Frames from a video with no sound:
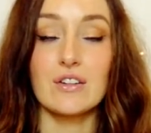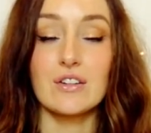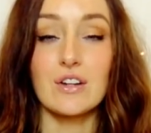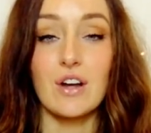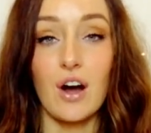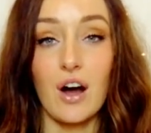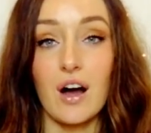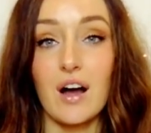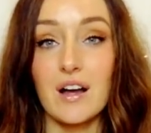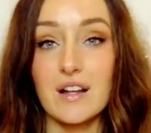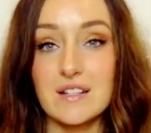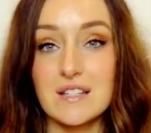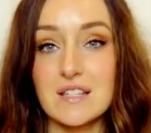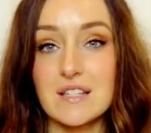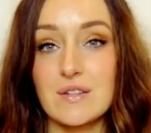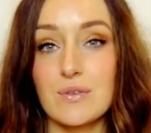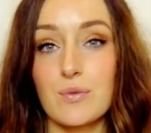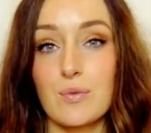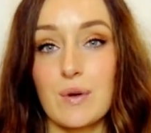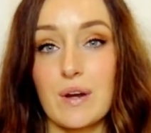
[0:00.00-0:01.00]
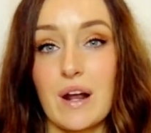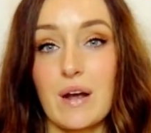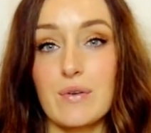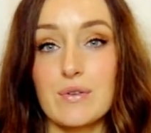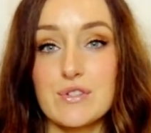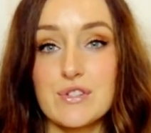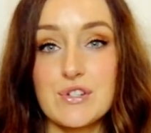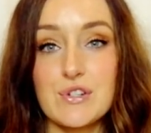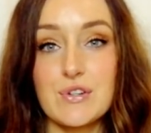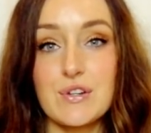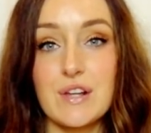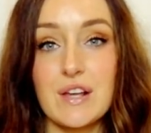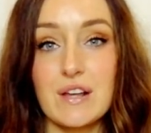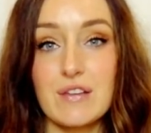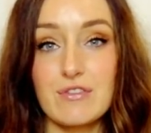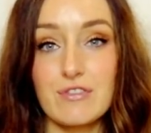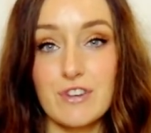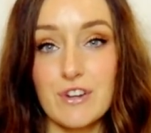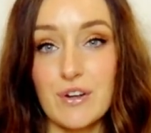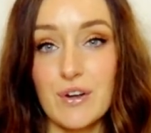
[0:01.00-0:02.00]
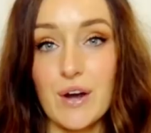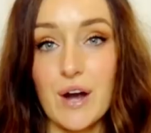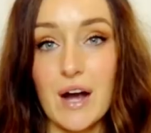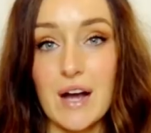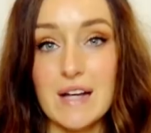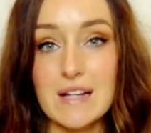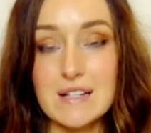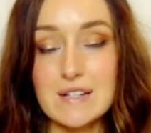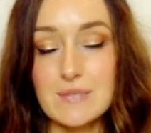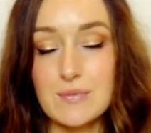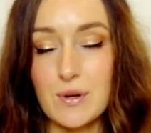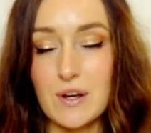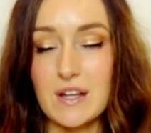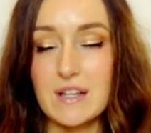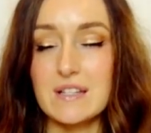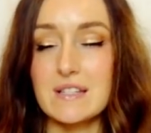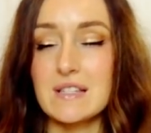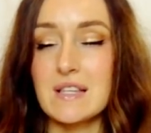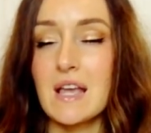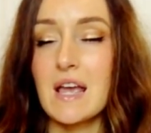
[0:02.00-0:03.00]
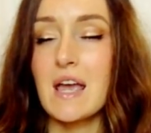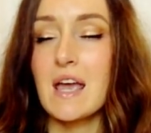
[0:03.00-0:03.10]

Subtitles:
got when I was tuning in for you guys was